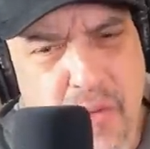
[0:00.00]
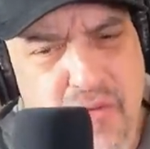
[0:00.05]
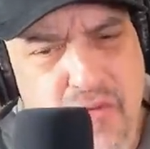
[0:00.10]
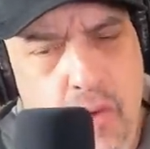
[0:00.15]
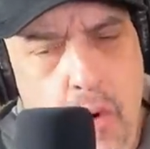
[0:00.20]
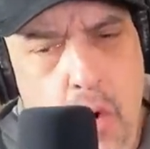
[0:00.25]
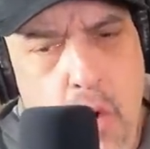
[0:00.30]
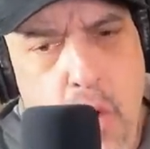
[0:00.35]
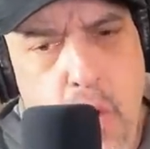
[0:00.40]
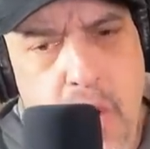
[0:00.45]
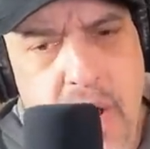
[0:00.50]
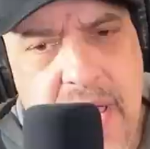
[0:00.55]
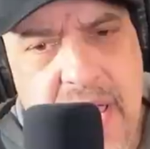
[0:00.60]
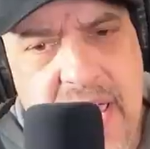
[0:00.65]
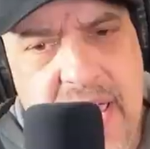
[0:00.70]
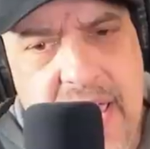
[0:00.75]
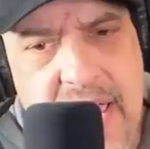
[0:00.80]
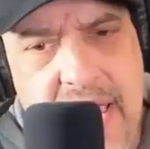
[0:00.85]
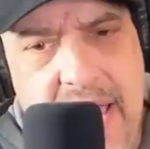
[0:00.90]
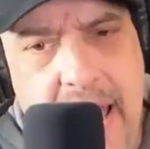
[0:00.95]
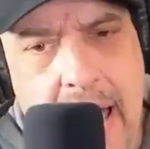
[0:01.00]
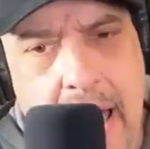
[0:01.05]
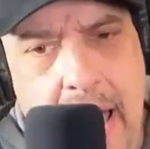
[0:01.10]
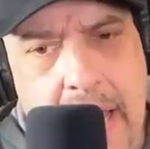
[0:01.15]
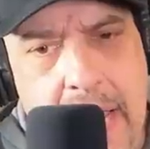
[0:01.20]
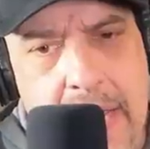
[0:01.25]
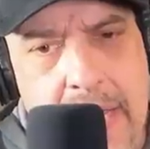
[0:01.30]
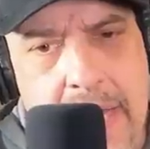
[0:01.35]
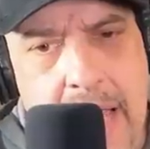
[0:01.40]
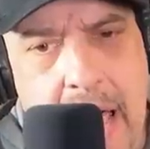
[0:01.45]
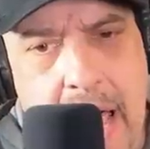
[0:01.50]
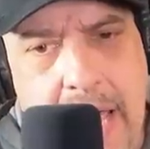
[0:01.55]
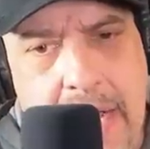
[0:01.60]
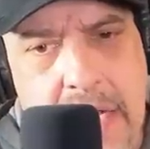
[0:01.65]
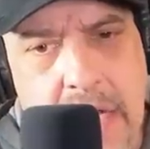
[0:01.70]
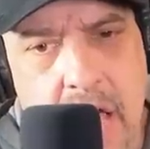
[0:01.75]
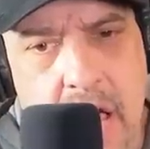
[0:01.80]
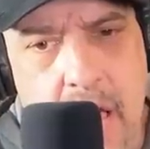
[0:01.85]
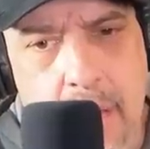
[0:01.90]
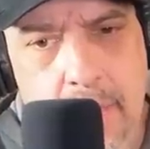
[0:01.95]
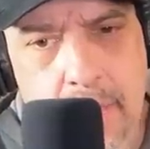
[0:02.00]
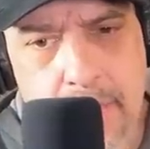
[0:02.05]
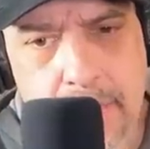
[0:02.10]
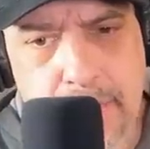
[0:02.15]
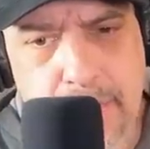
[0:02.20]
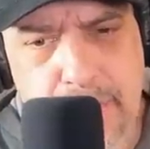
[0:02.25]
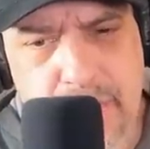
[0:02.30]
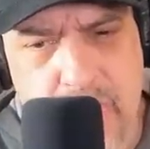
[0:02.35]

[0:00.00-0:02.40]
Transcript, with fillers: before he got locked up,